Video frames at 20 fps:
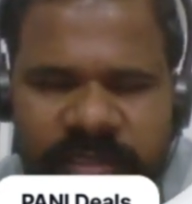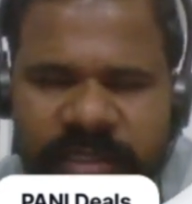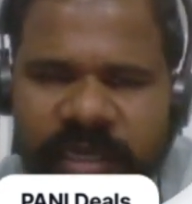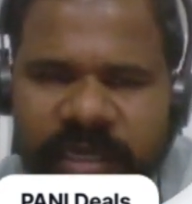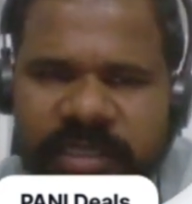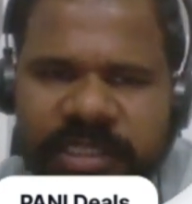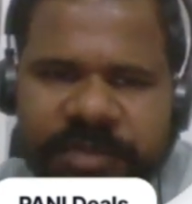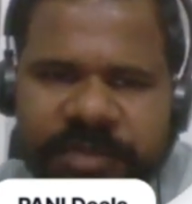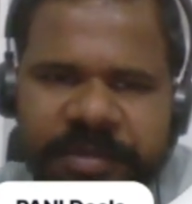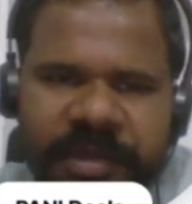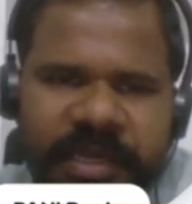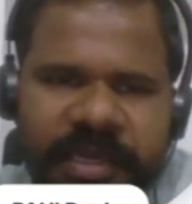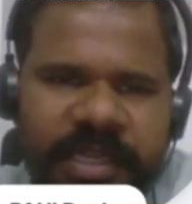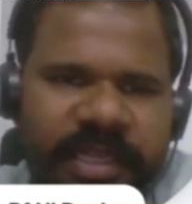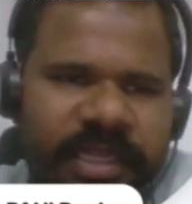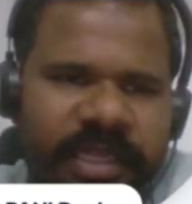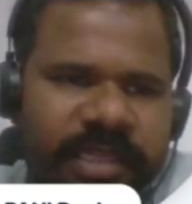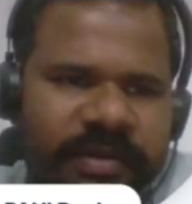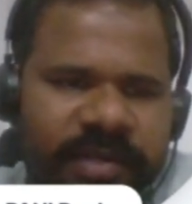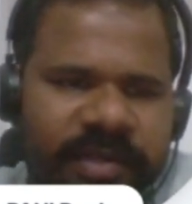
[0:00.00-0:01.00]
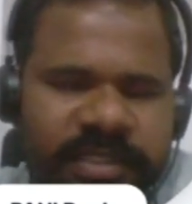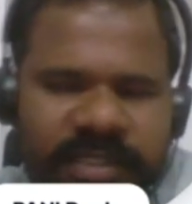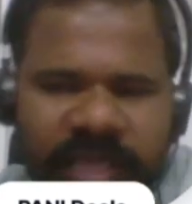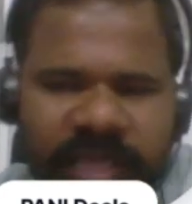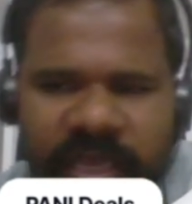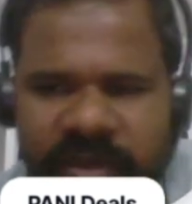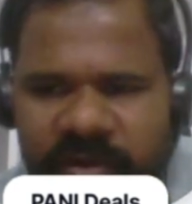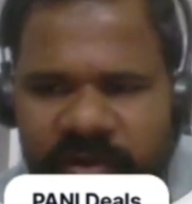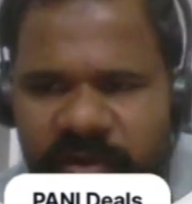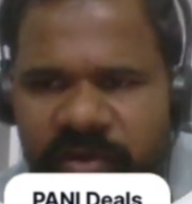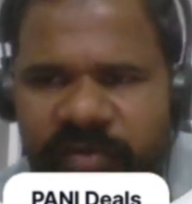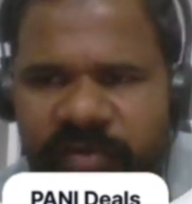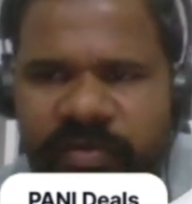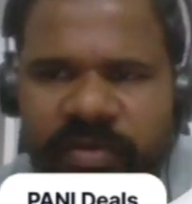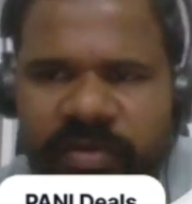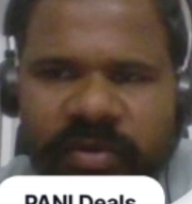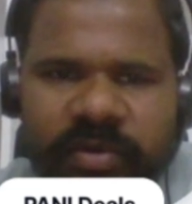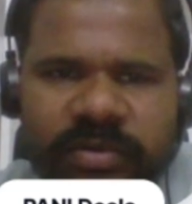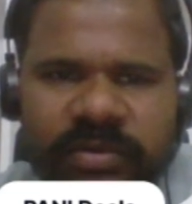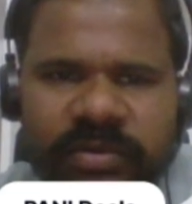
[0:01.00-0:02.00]
ChatGPT, otherwise Stack
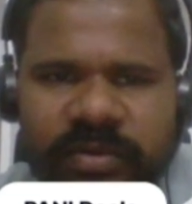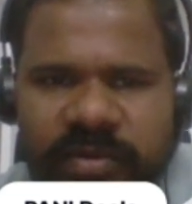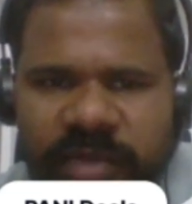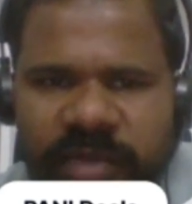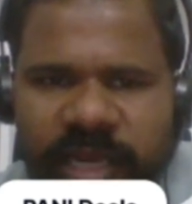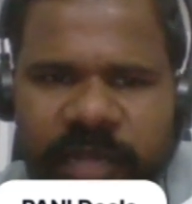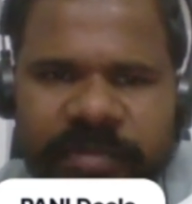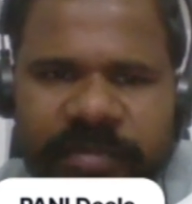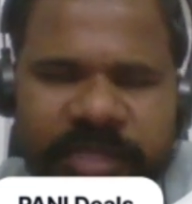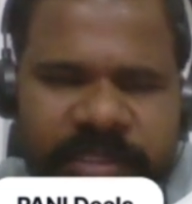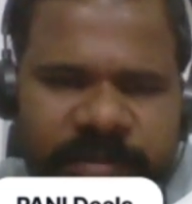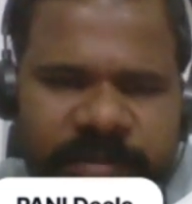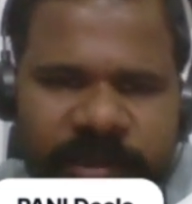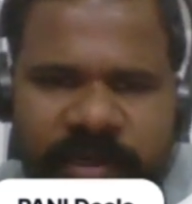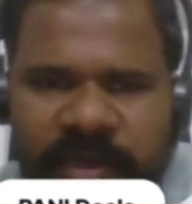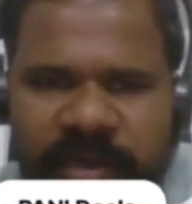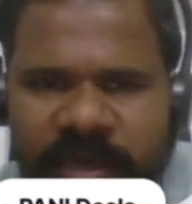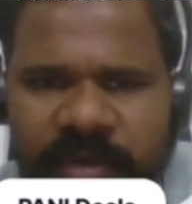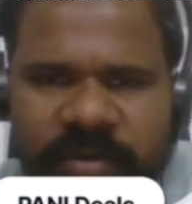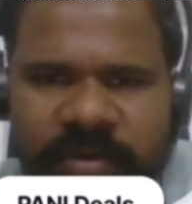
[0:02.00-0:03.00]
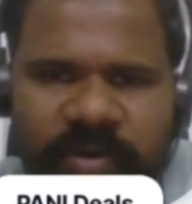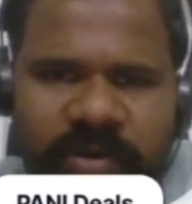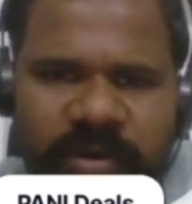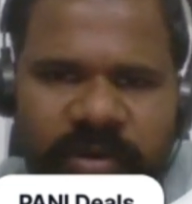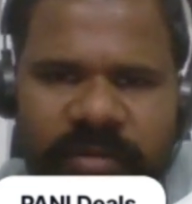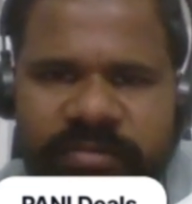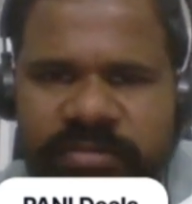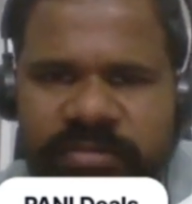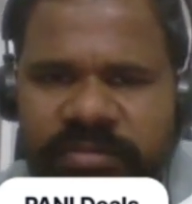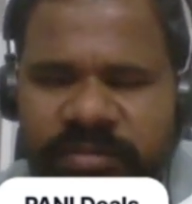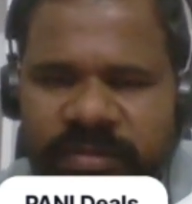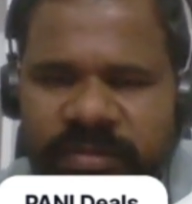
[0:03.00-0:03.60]
Overflow to grab this particular code.